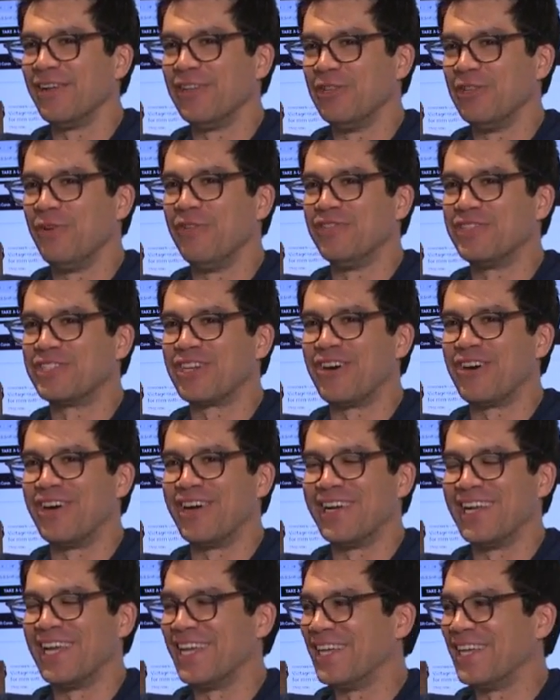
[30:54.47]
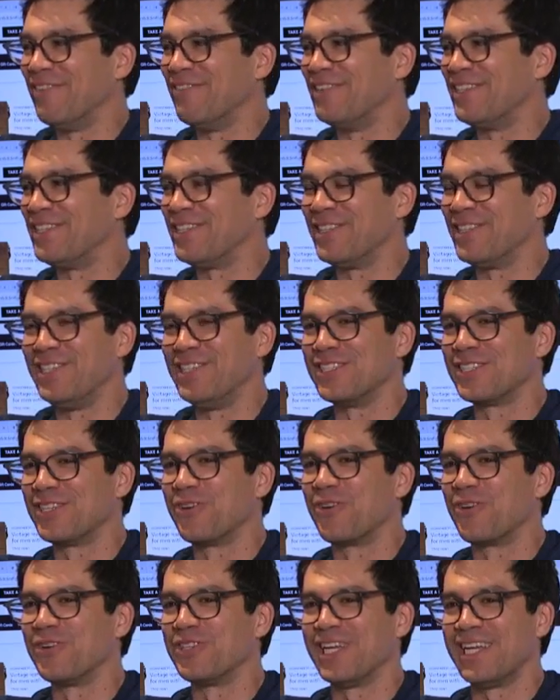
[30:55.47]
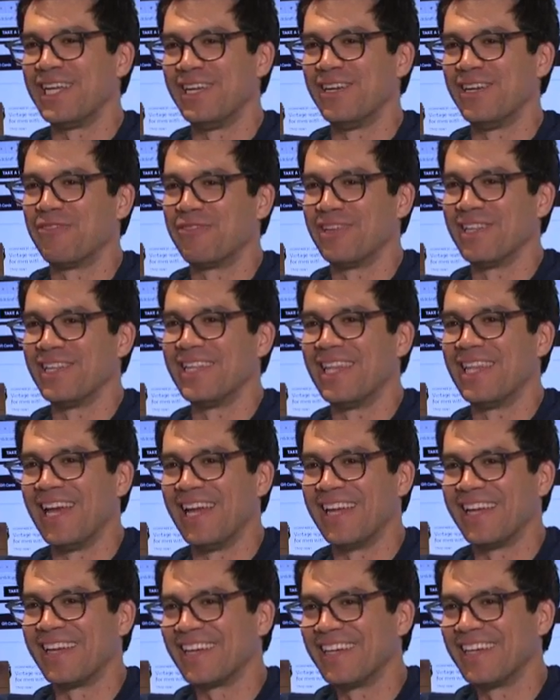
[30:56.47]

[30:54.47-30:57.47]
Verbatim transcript: uh, Louis Vuitton and give it to these girls that he doesn't really like.